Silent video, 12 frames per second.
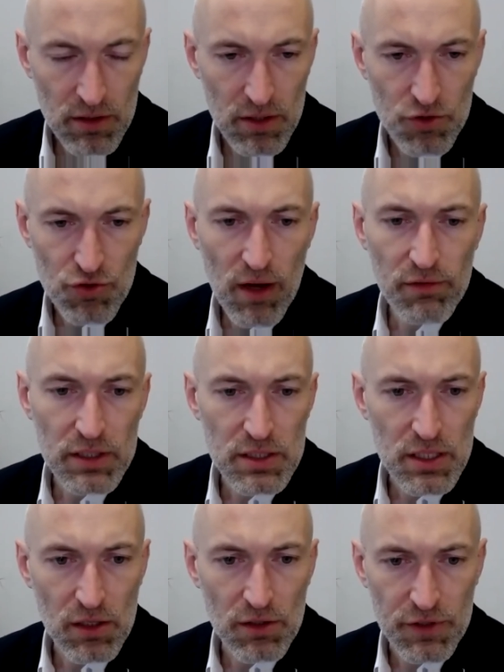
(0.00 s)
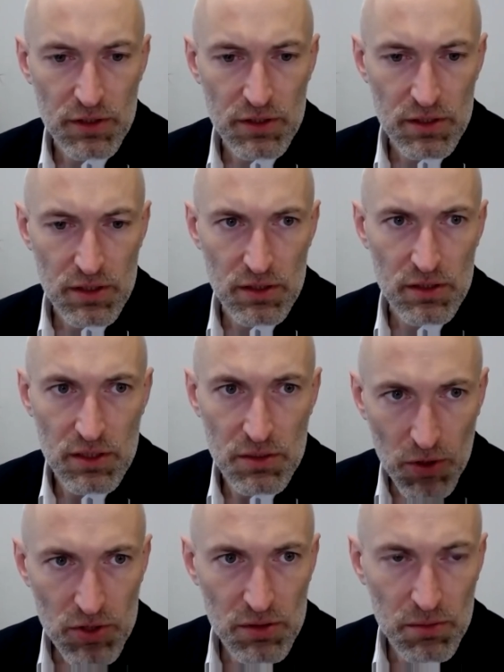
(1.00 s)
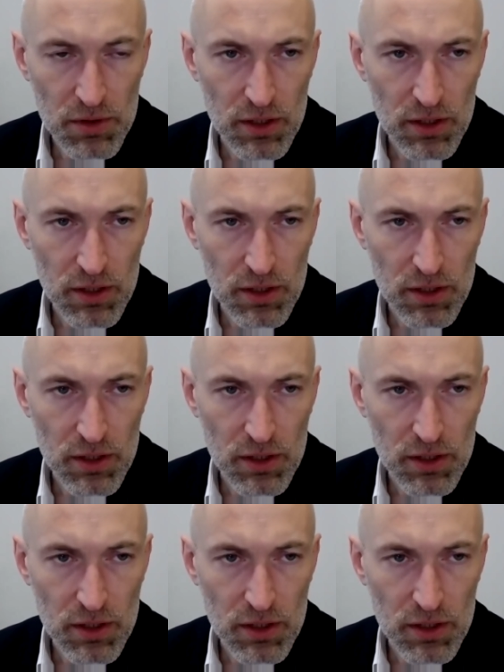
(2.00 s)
The travel itself is possible.